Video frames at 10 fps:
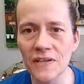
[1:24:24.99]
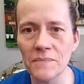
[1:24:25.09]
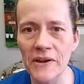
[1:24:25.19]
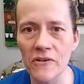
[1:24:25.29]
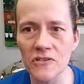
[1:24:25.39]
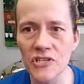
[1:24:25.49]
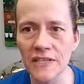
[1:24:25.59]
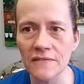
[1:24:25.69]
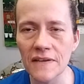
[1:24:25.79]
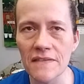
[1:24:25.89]
on my art
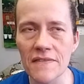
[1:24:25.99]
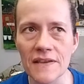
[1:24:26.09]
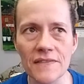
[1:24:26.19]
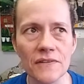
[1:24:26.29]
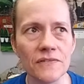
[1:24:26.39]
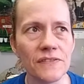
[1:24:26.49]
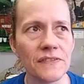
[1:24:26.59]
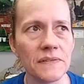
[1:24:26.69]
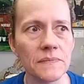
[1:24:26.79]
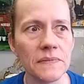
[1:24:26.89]
channel, I think there's
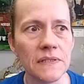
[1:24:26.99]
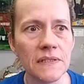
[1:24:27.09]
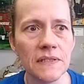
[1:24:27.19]
some.